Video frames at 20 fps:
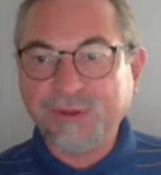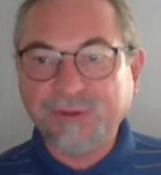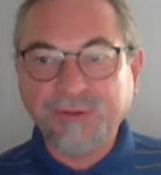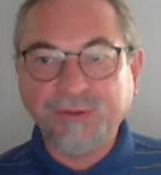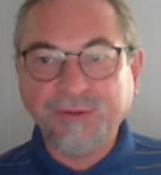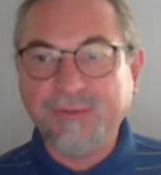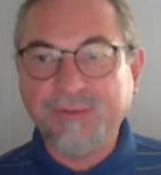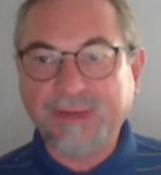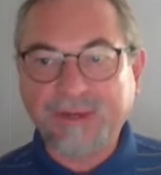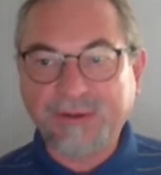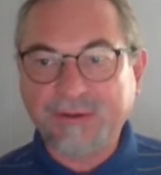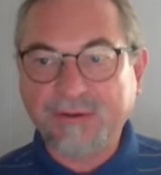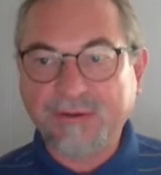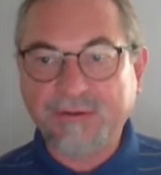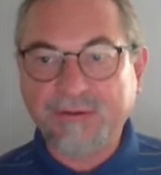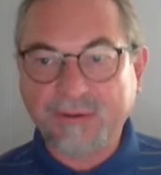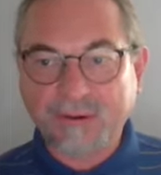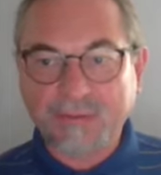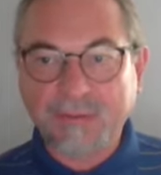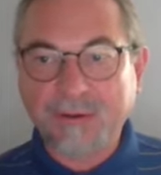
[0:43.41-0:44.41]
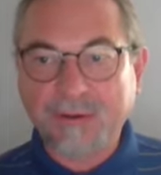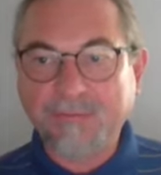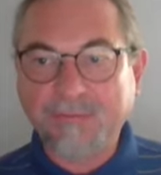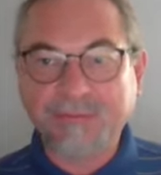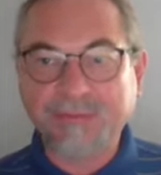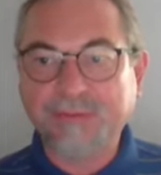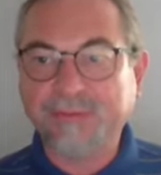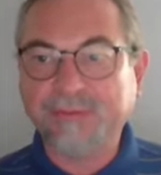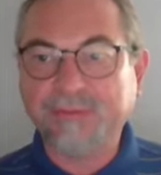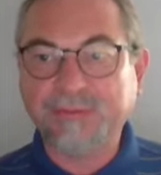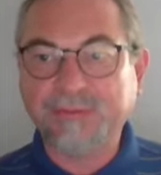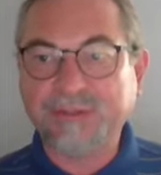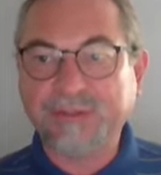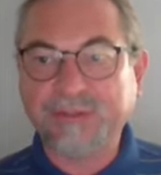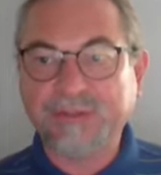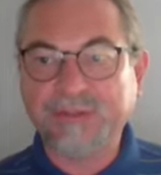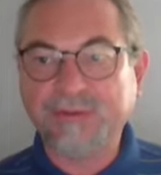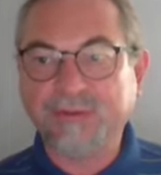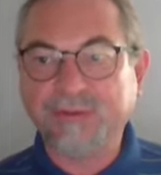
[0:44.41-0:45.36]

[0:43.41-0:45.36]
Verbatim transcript: you may come up with it